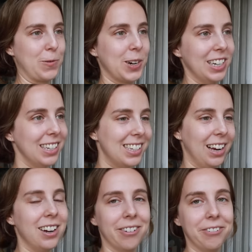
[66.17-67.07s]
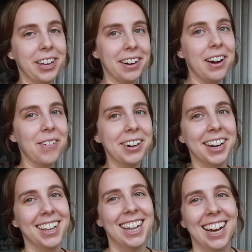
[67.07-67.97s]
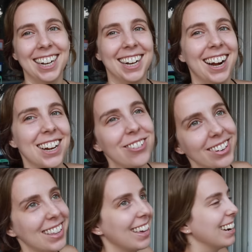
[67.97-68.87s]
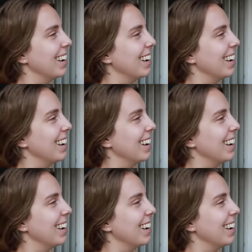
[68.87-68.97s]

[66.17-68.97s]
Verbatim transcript: We're gonna stand here for like an hour and then not even get,